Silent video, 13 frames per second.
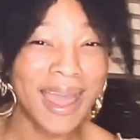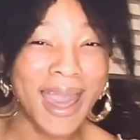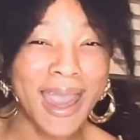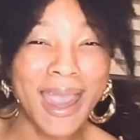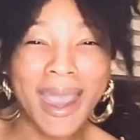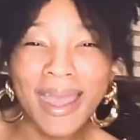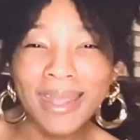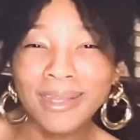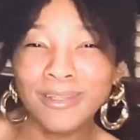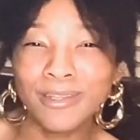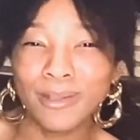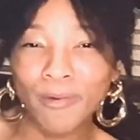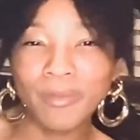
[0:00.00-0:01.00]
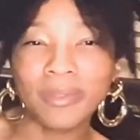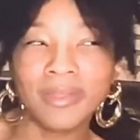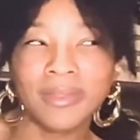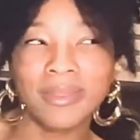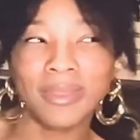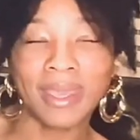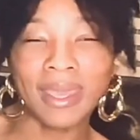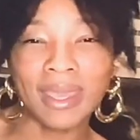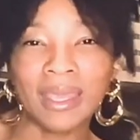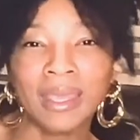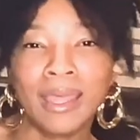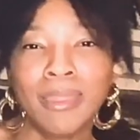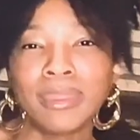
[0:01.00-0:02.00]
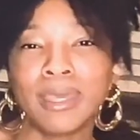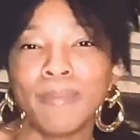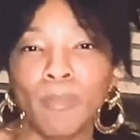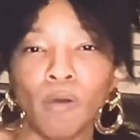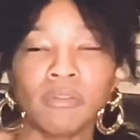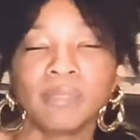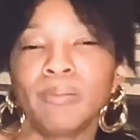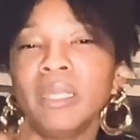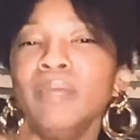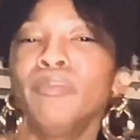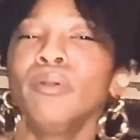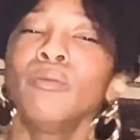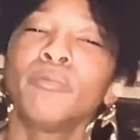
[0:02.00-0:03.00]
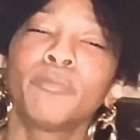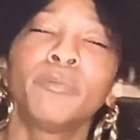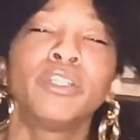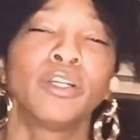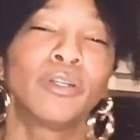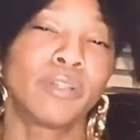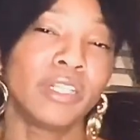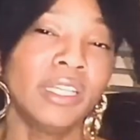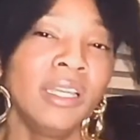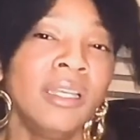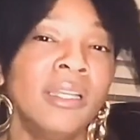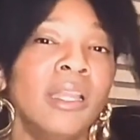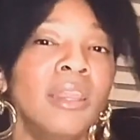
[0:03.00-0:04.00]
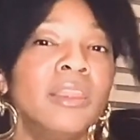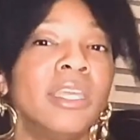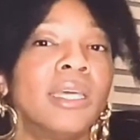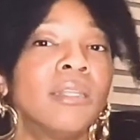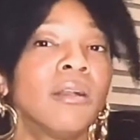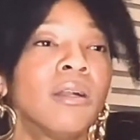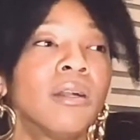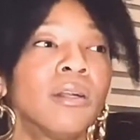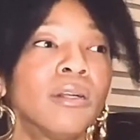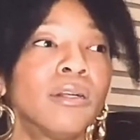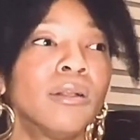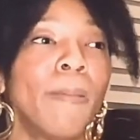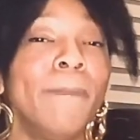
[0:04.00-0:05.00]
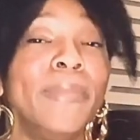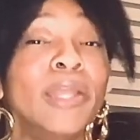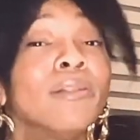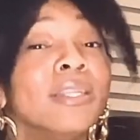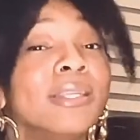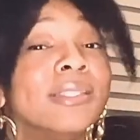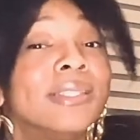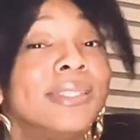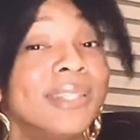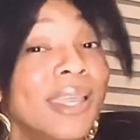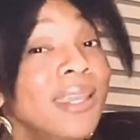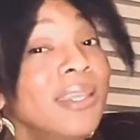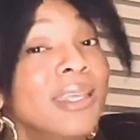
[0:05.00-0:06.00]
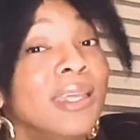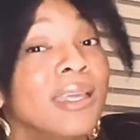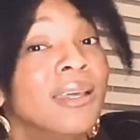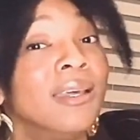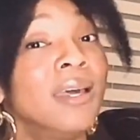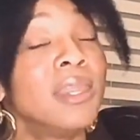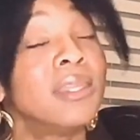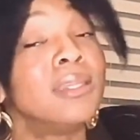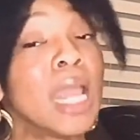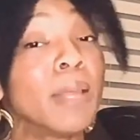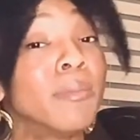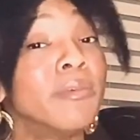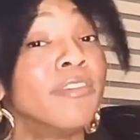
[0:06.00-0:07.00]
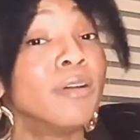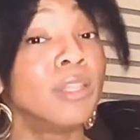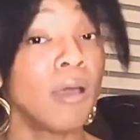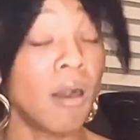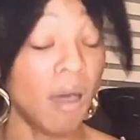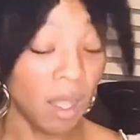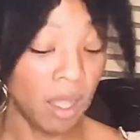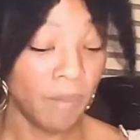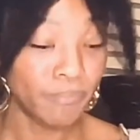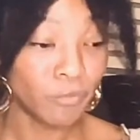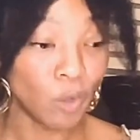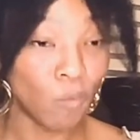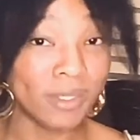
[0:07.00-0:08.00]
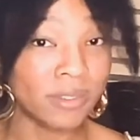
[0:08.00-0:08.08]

I don't think that most people would agree that her merely stating the name of a law was